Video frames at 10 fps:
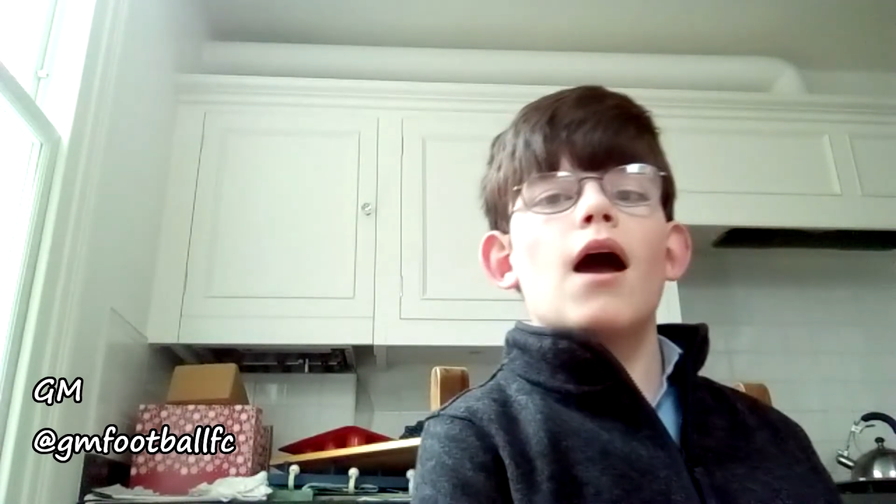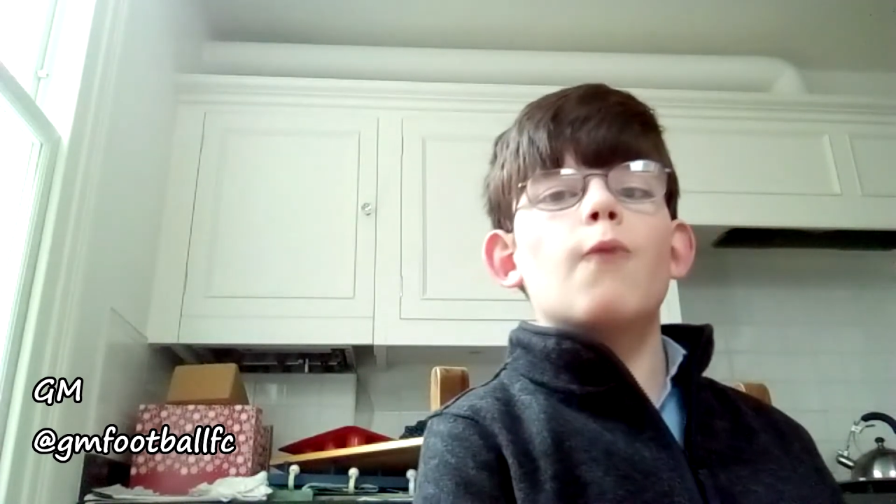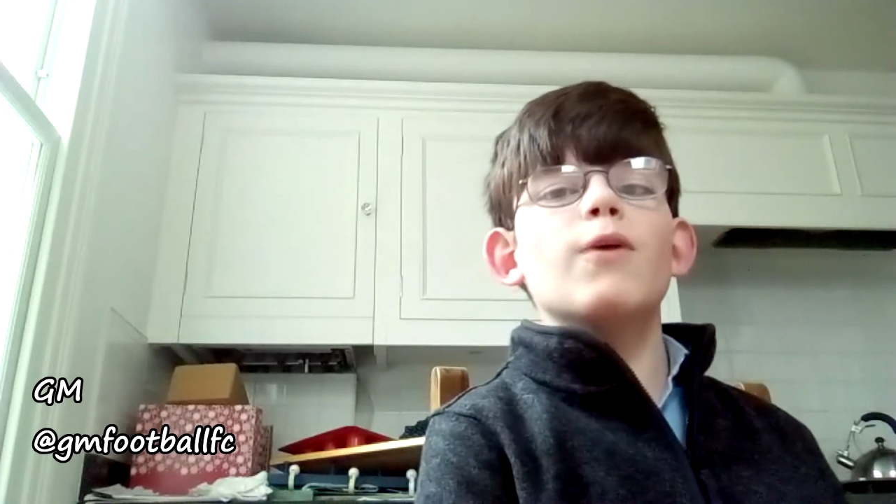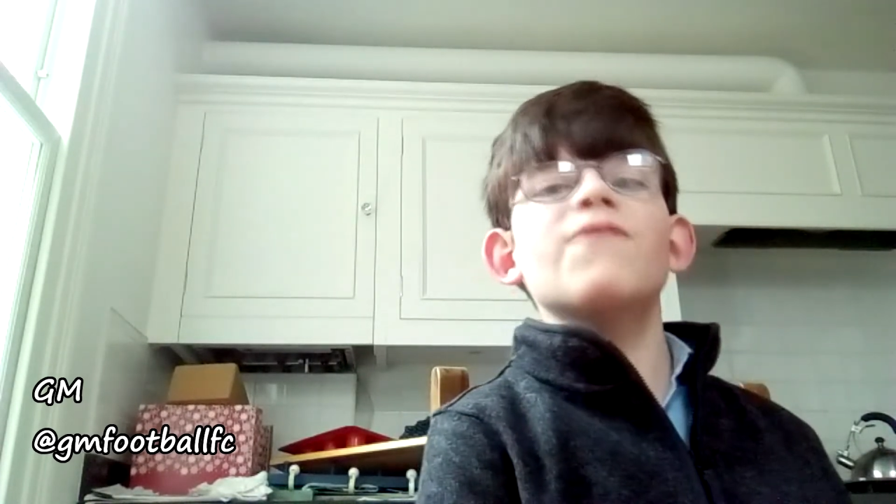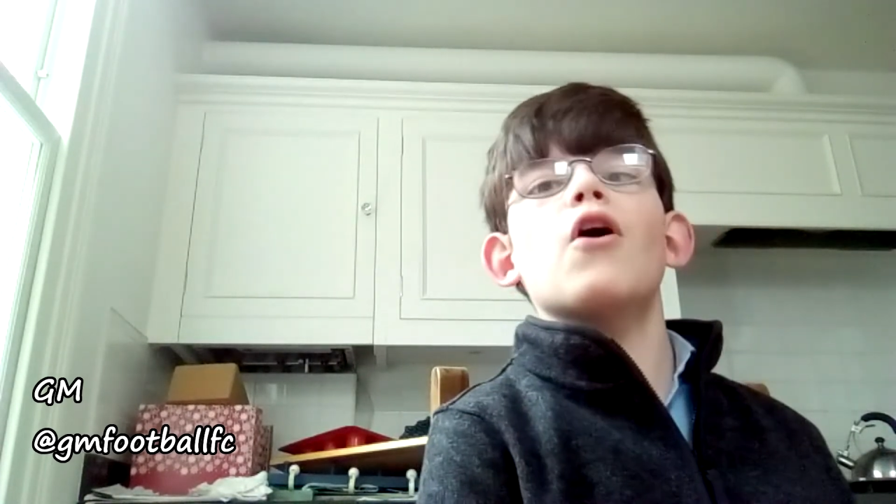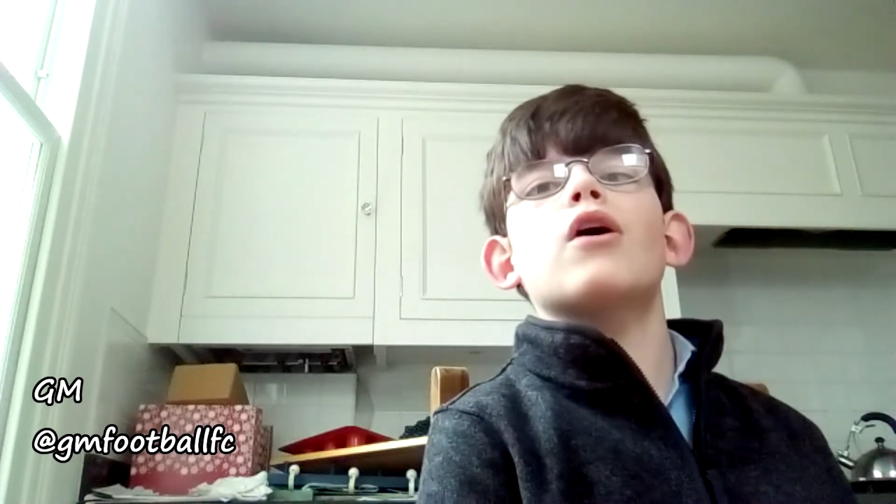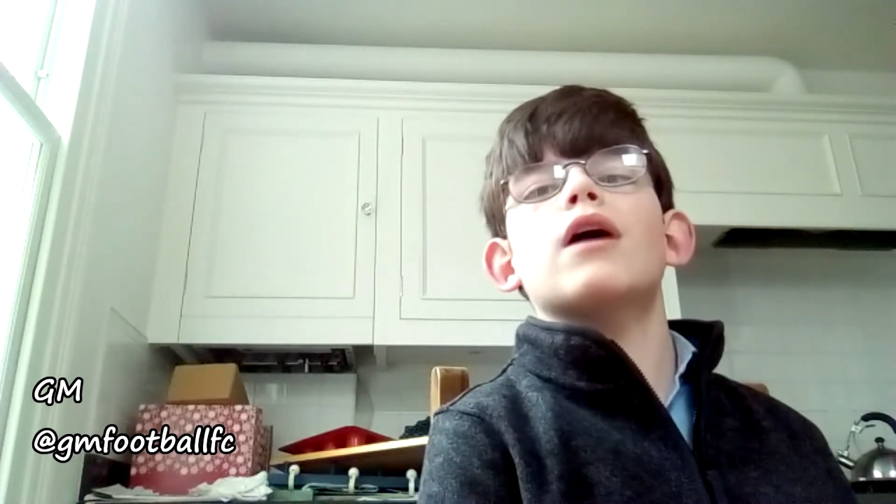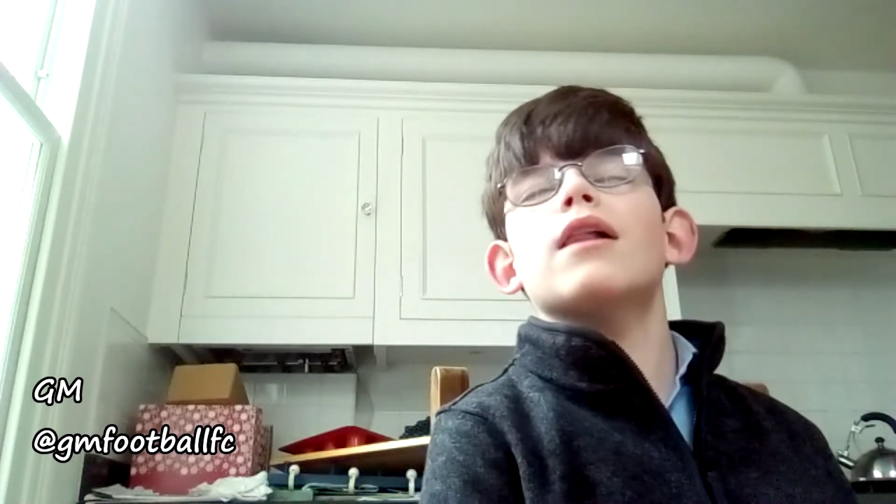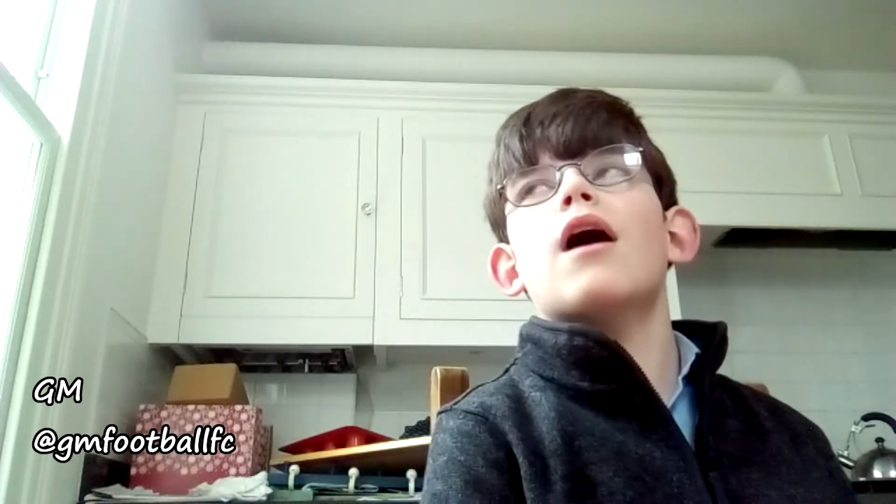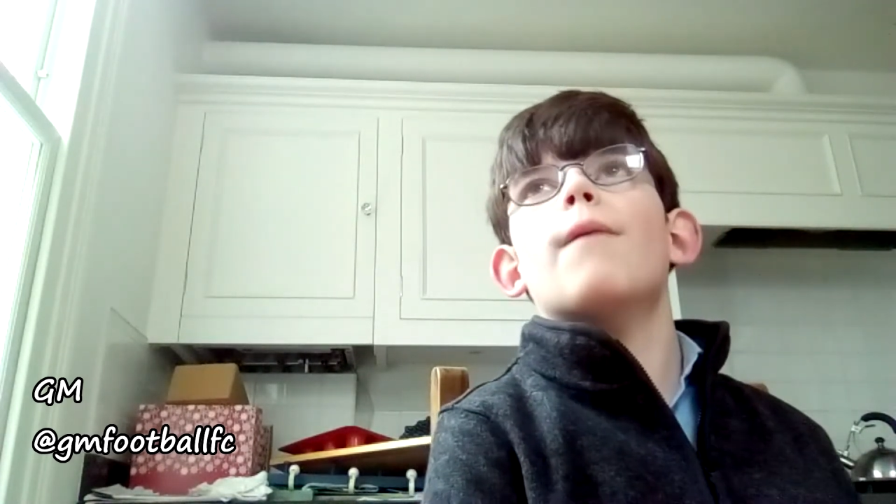and with our
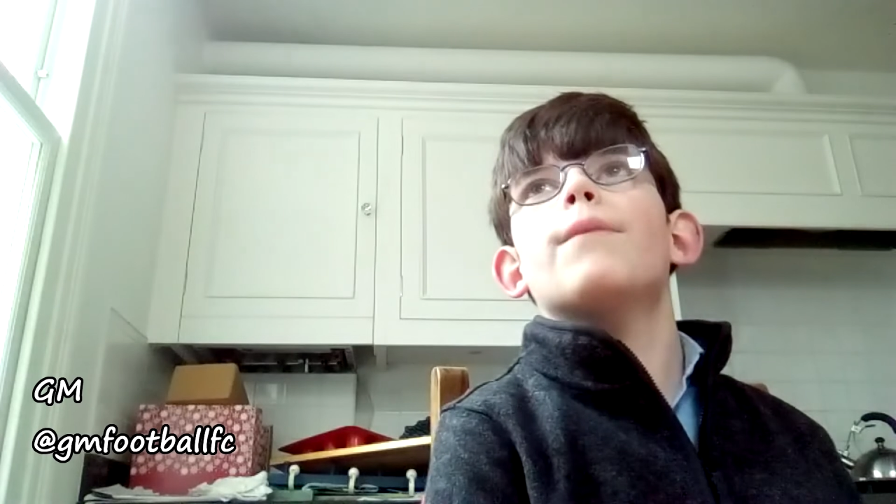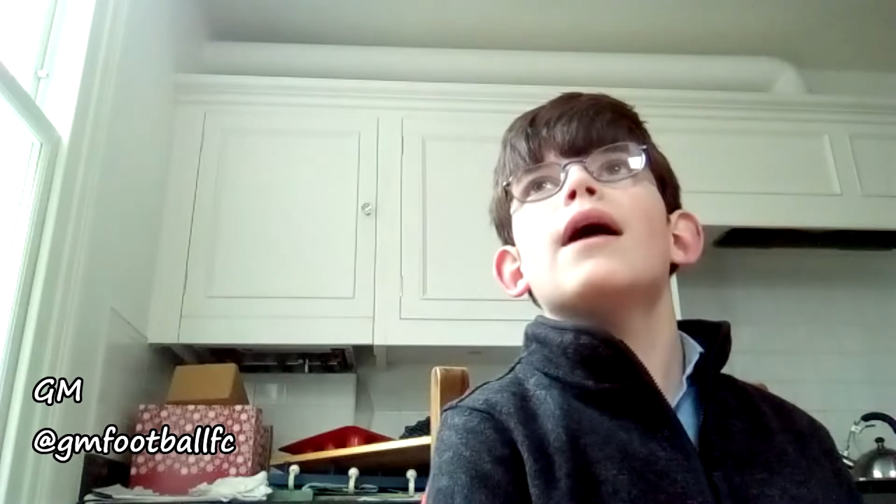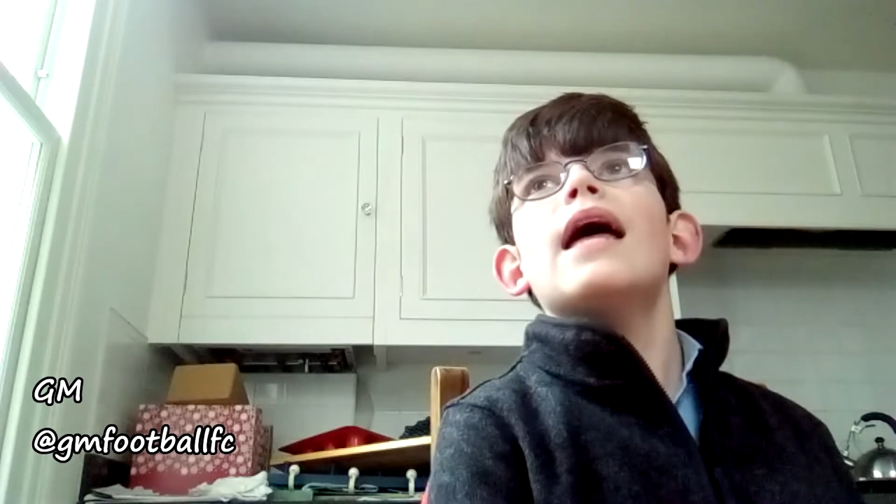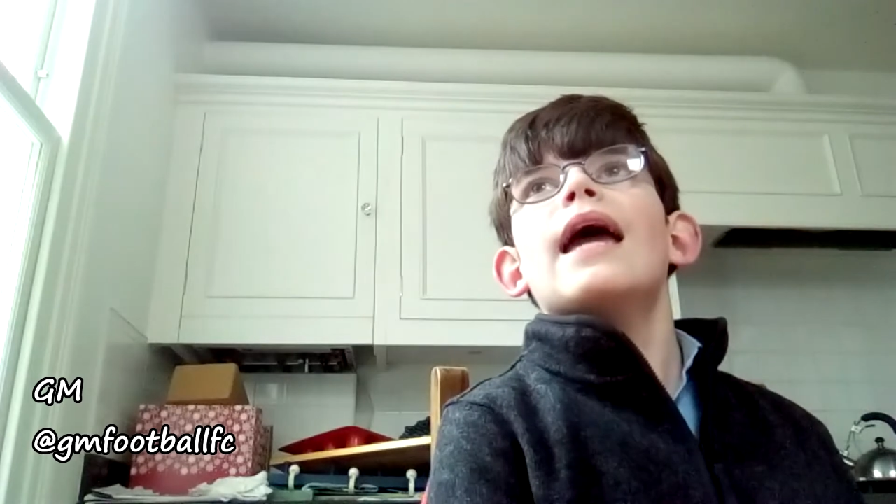club,